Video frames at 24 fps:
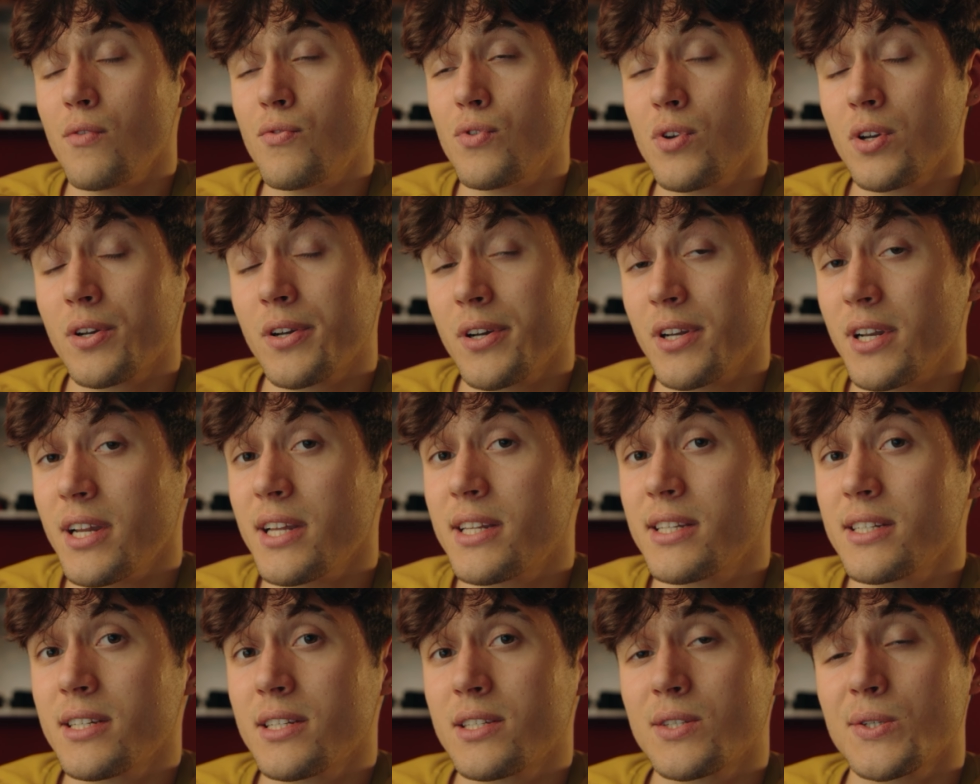If you're good
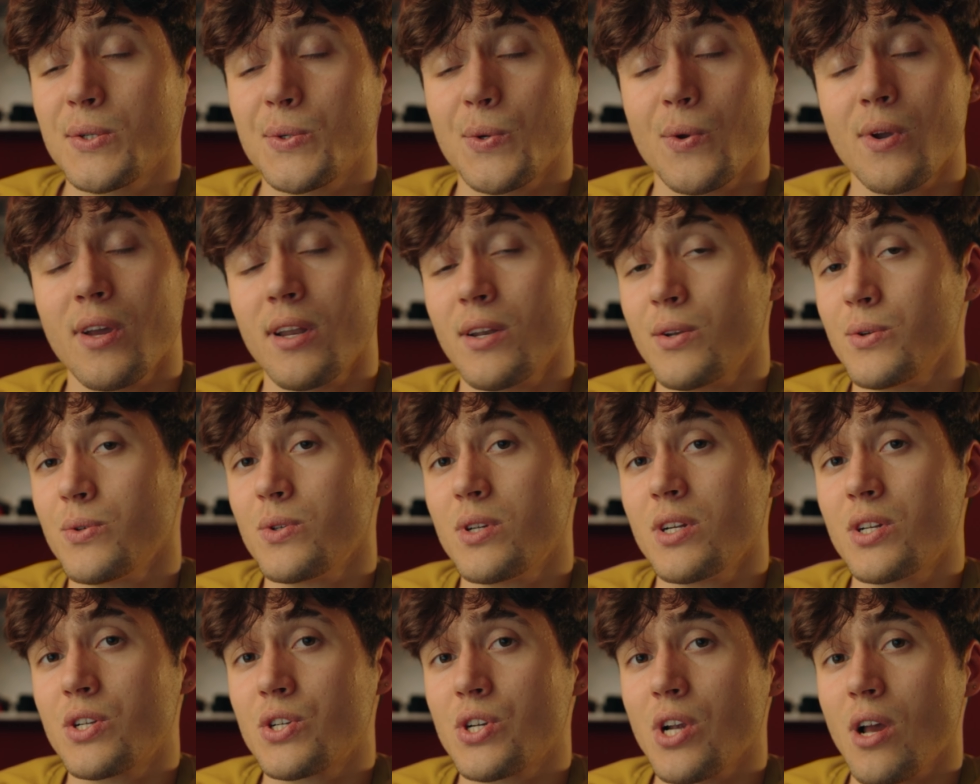at this, you can
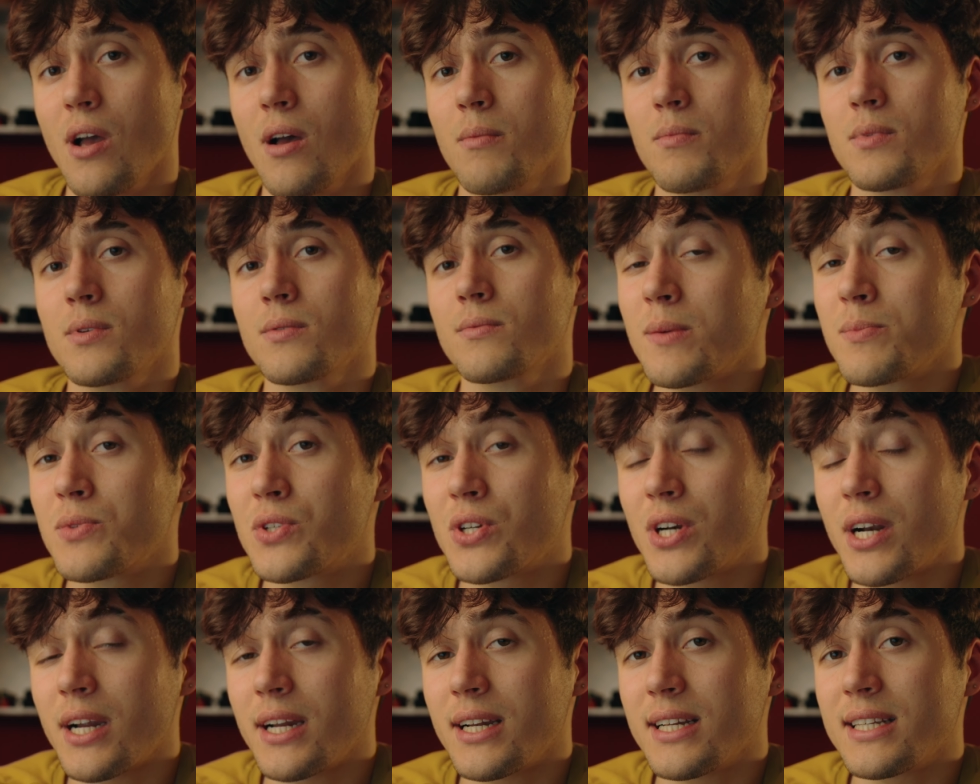do the job. What
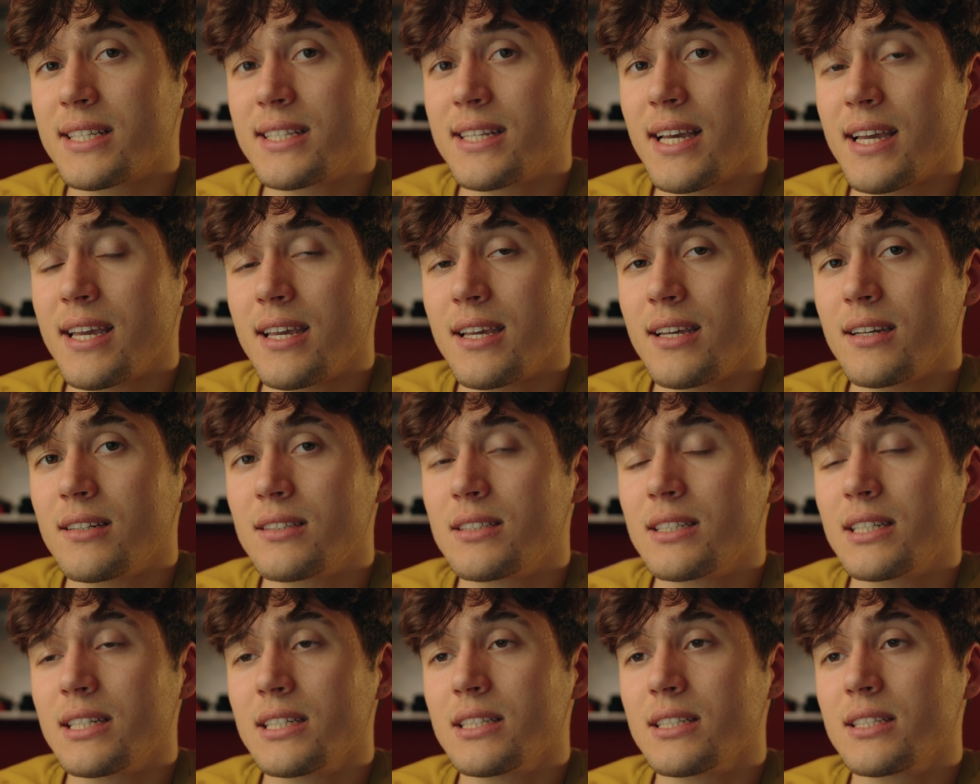I'm trying to say
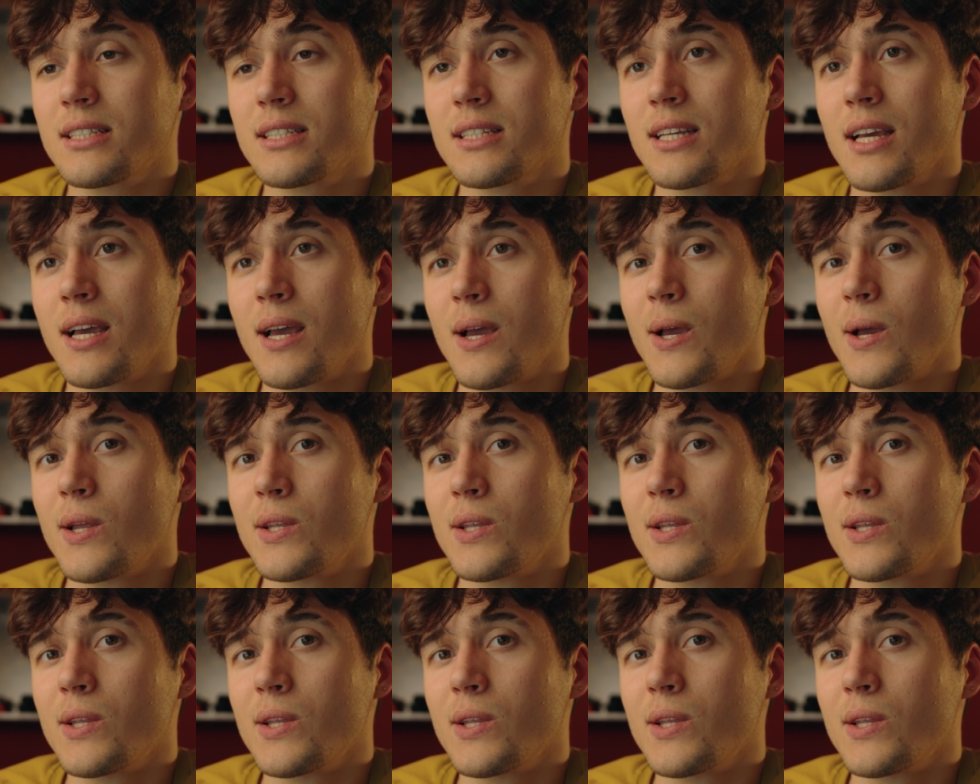here is,